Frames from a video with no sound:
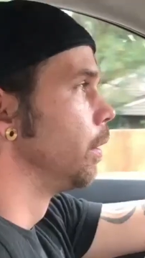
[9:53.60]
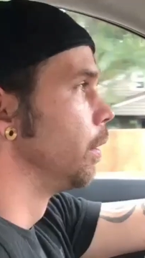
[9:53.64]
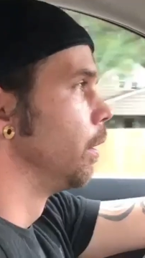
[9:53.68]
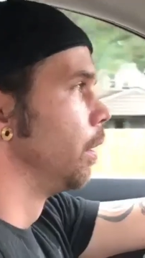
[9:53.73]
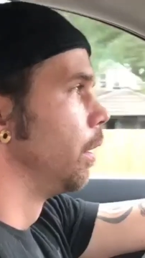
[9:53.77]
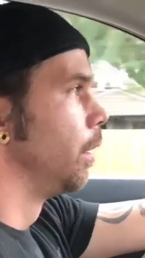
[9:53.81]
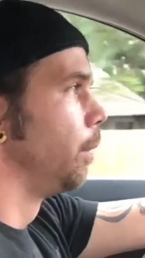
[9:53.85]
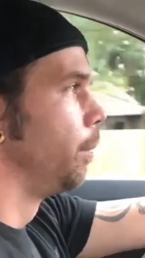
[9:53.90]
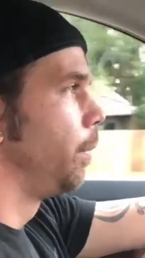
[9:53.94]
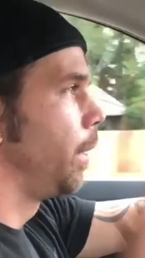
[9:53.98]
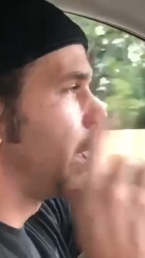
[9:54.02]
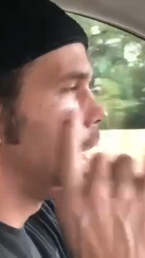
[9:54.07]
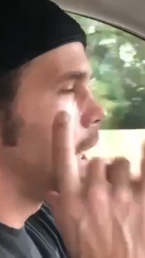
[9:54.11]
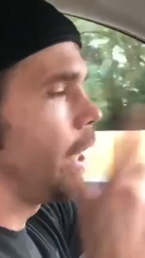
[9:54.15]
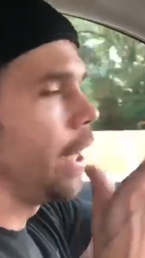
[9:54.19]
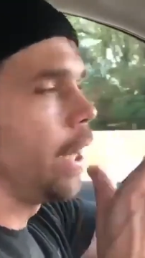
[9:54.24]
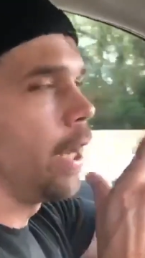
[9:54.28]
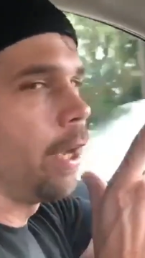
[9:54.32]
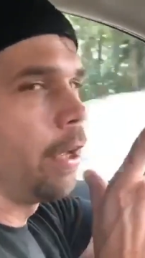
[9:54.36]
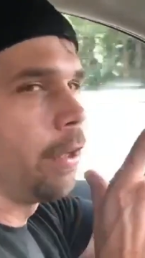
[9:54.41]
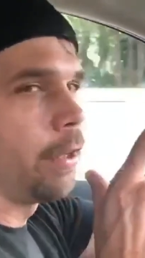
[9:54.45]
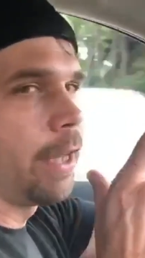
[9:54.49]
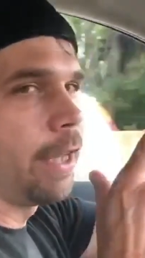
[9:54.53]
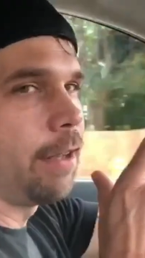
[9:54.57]
But
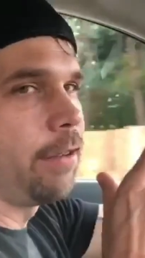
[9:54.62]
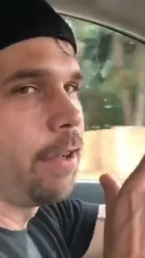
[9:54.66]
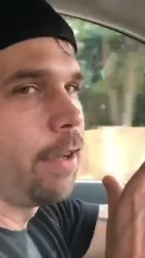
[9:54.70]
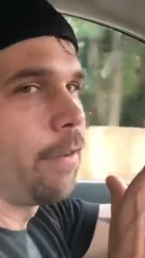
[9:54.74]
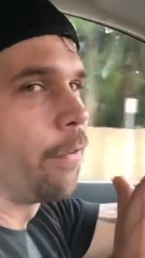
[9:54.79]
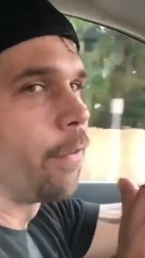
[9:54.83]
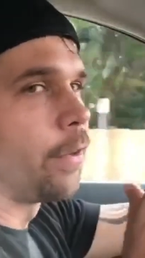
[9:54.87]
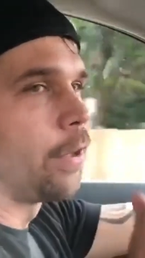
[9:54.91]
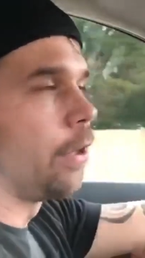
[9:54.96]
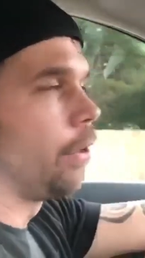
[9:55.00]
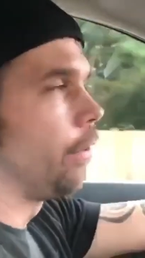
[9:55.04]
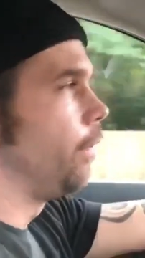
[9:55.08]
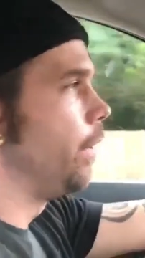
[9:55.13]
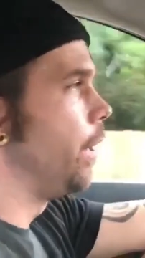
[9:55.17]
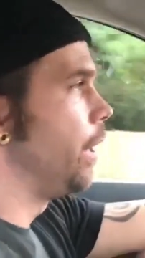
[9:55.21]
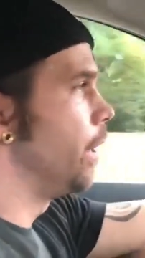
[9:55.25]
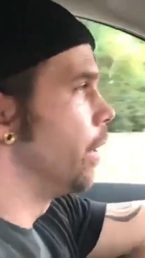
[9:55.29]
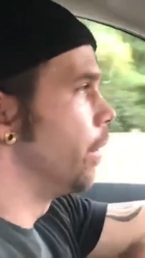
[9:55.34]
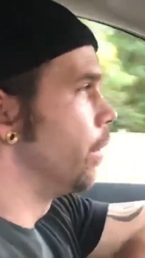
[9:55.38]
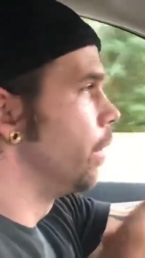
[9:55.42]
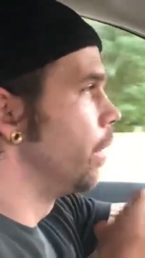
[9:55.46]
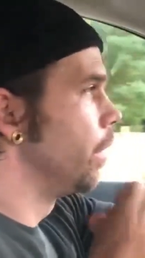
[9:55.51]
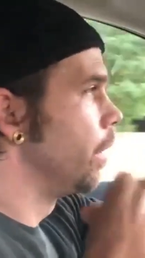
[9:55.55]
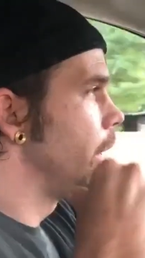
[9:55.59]
anyhow, that's it for this
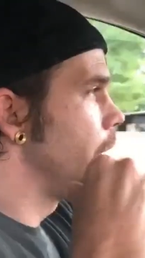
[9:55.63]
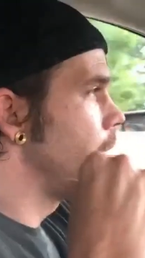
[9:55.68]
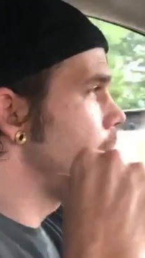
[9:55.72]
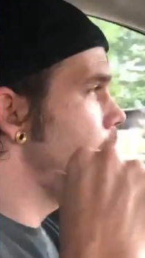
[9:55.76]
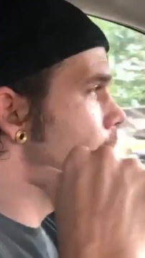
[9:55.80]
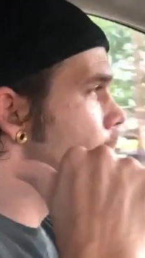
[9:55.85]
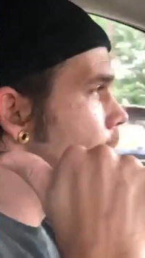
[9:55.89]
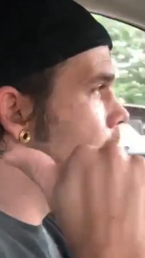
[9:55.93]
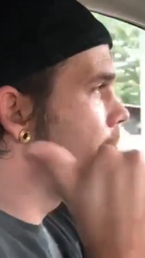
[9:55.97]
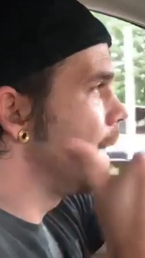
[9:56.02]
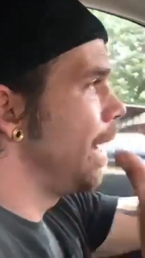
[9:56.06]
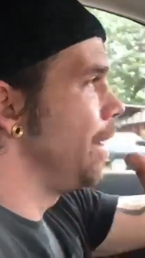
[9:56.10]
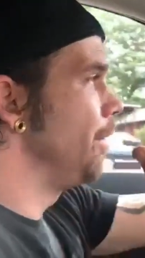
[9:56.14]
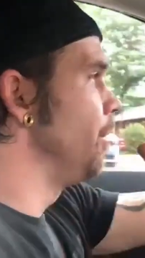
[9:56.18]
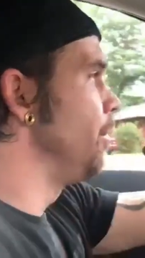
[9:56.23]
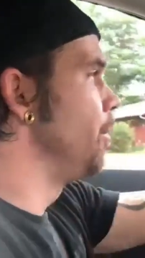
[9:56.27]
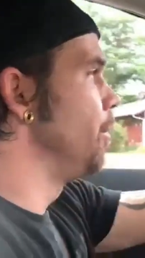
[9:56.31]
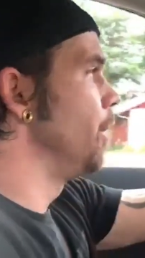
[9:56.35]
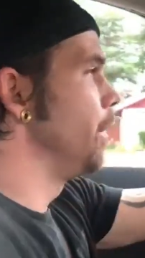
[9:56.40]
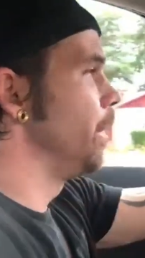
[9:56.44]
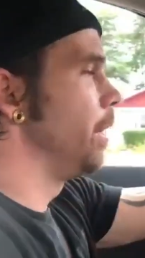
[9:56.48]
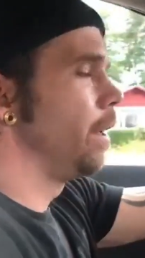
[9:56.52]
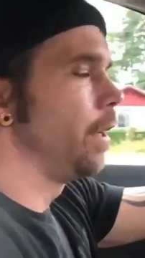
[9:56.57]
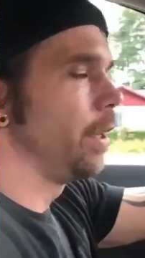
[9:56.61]
video. If you guys
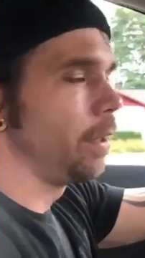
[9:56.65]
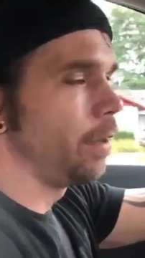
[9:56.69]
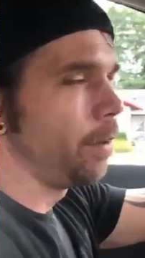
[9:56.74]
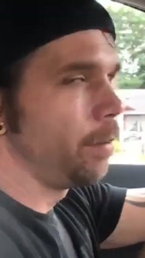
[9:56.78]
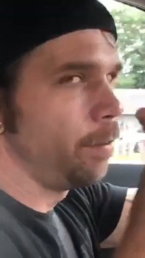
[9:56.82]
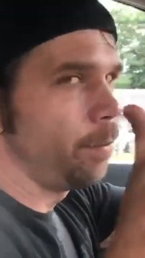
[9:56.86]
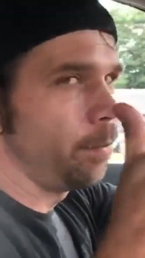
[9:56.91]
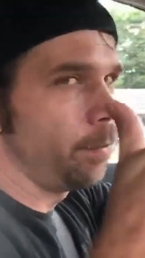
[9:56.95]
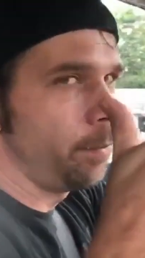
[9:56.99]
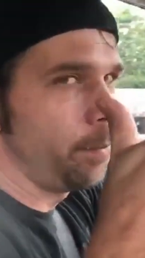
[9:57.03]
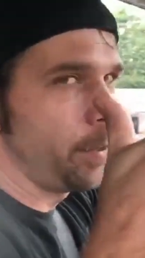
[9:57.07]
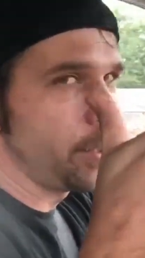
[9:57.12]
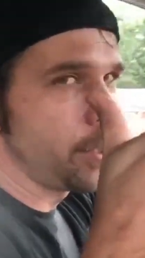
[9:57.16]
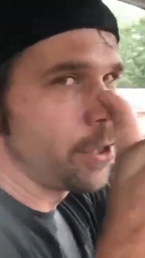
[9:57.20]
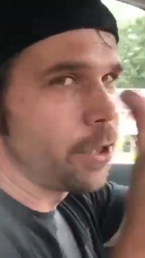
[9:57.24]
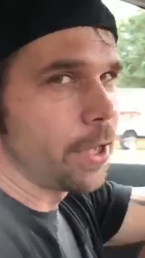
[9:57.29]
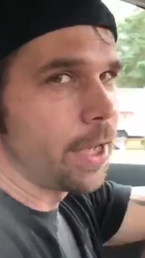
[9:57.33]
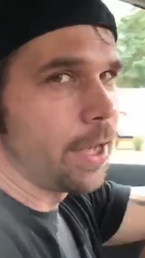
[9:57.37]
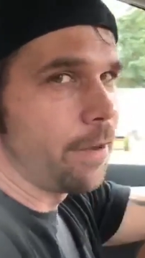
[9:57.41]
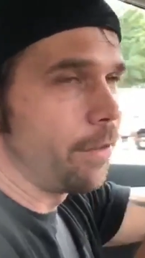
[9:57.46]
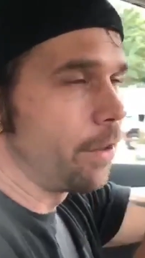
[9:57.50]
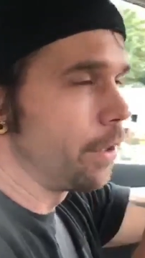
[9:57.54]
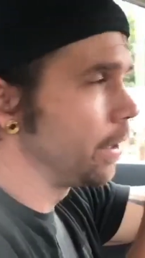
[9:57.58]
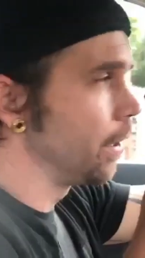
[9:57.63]
enjoyed it, be
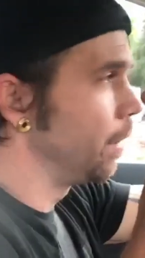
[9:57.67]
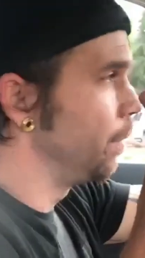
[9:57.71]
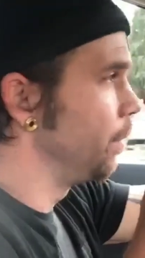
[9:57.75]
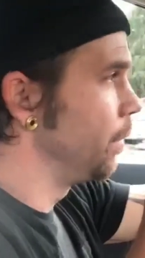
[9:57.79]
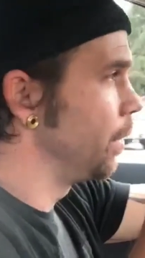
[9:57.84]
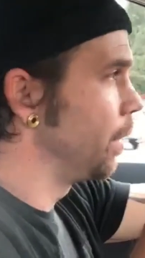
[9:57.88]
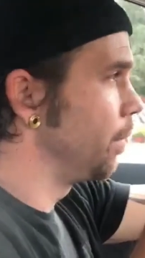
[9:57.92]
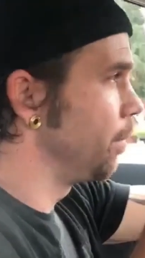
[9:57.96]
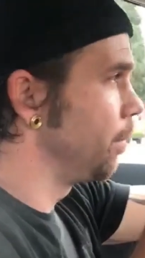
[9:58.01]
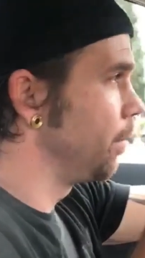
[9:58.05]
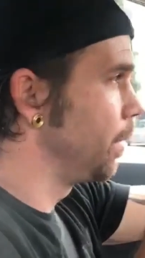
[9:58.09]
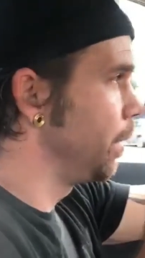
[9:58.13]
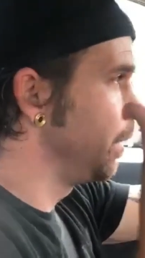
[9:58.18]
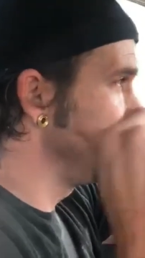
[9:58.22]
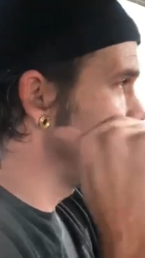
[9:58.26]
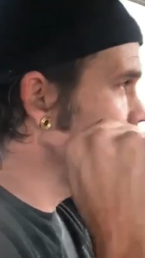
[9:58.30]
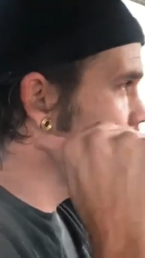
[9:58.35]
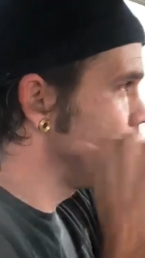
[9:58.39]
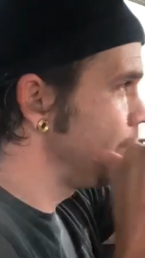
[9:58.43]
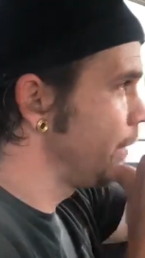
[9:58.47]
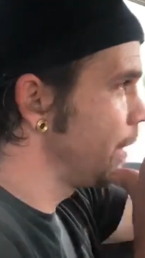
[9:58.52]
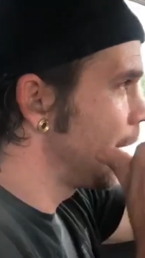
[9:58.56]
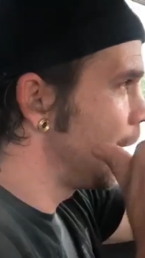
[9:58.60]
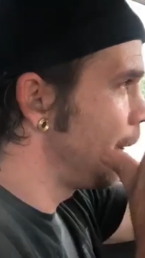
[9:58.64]
sure to give it a thumbs up.
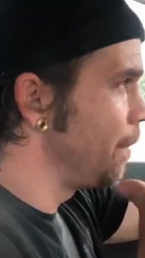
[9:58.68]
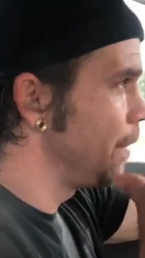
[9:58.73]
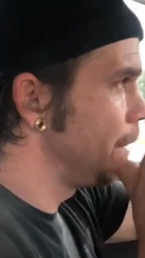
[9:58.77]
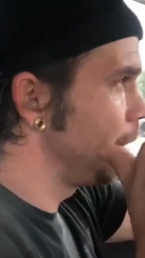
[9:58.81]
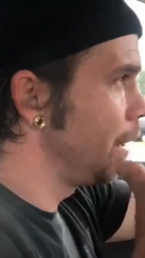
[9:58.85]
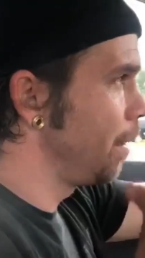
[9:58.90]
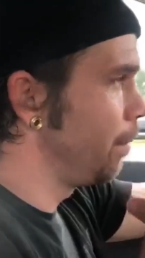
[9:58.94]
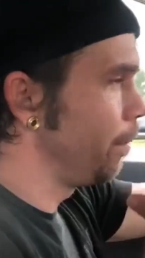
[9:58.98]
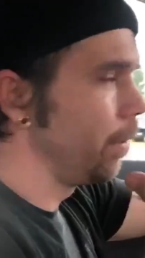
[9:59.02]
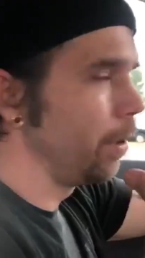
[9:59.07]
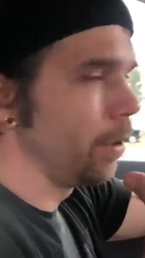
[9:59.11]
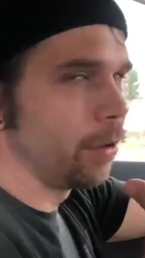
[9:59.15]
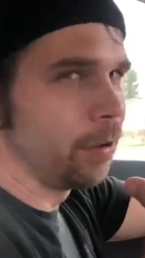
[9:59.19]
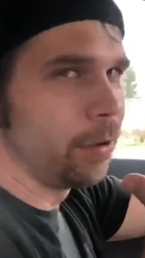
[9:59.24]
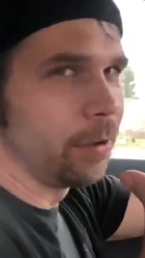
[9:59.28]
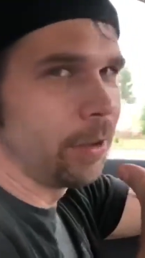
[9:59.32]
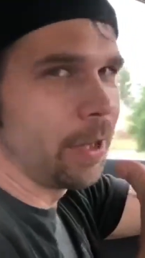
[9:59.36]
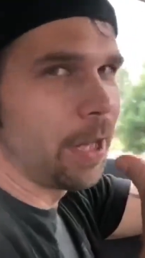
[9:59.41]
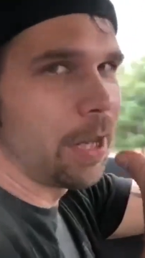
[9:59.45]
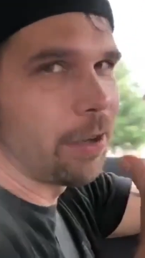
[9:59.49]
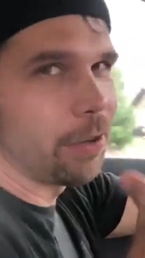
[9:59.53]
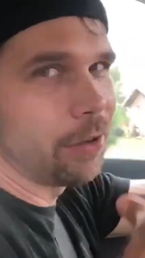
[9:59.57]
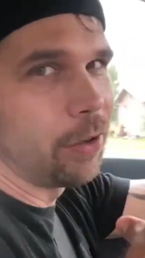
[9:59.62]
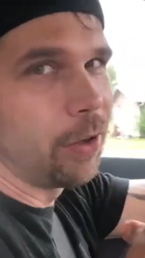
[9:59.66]
Leave a comment down below.
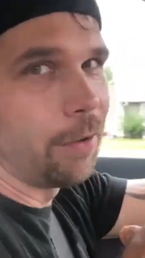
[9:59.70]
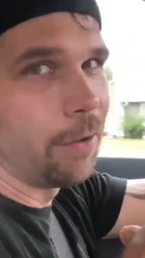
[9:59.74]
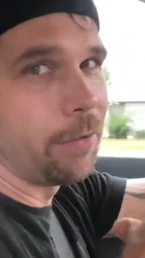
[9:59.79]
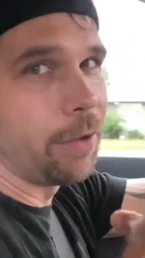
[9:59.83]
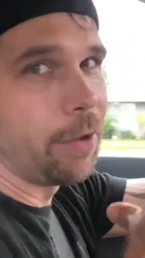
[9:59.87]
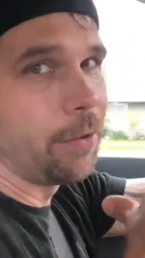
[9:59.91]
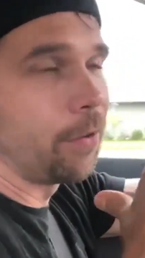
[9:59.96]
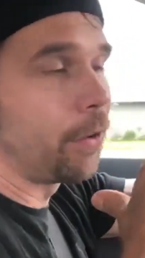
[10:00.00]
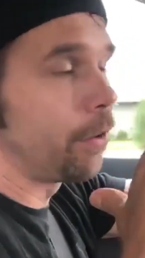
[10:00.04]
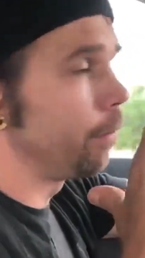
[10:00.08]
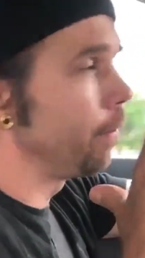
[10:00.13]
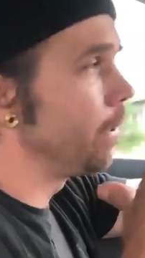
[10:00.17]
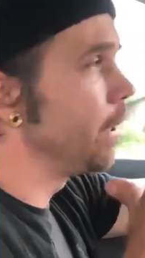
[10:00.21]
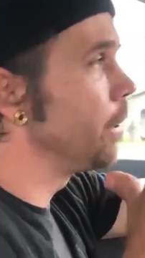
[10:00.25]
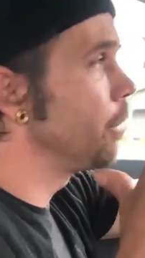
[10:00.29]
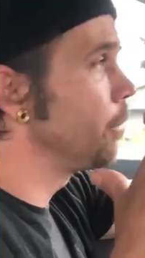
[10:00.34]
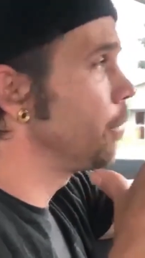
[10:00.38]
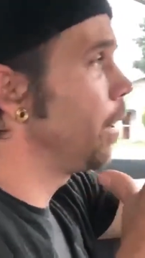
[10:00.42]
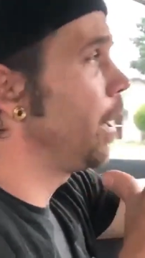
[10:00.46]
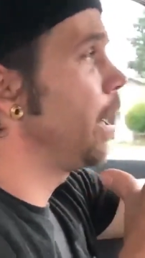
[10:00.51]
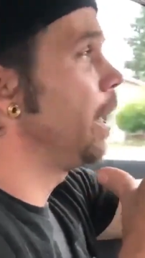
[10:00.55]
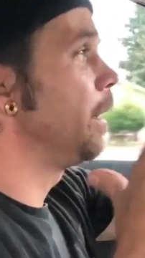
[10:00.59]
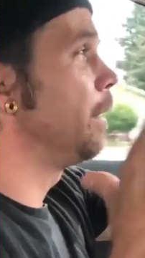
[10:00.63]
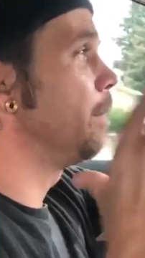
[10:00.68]
Let us know if you've already
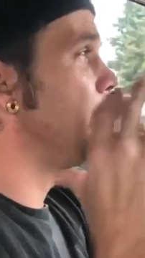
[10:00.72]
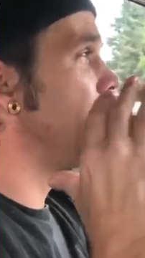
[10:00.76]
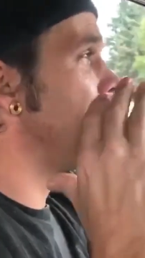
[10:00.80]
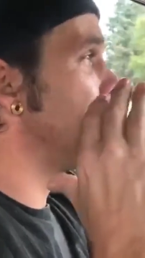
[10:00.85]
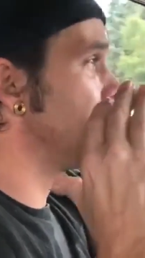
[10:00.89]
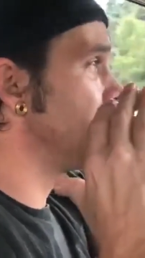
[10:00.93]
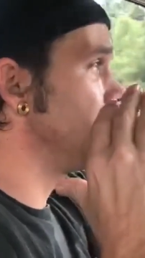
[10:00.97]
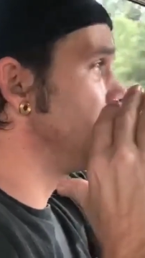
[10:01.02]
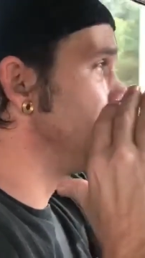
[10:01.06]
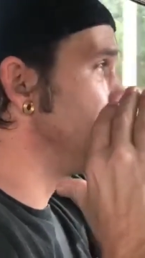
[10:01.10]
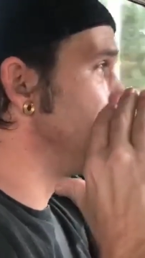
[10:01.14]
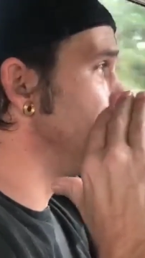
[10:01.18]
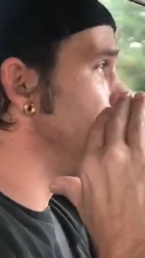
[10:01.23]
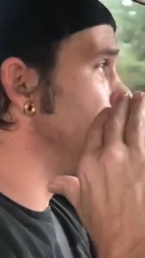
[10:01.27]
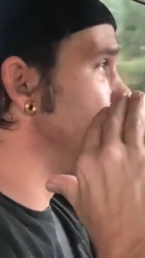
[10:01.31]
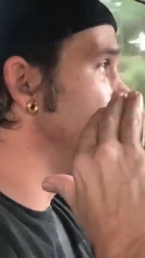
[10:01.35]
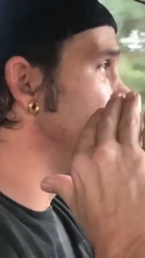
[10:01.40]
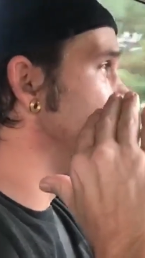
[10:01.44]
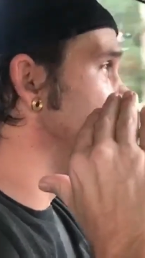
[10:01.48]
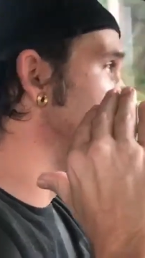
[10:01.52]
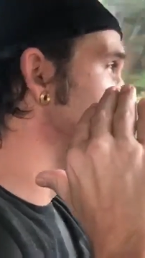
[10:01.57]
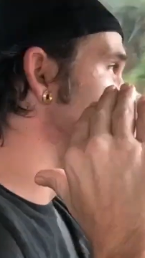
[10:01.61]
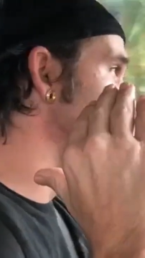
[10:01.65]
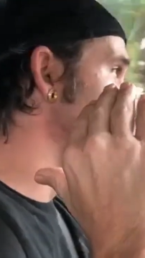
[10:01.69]
tried the mac and cheese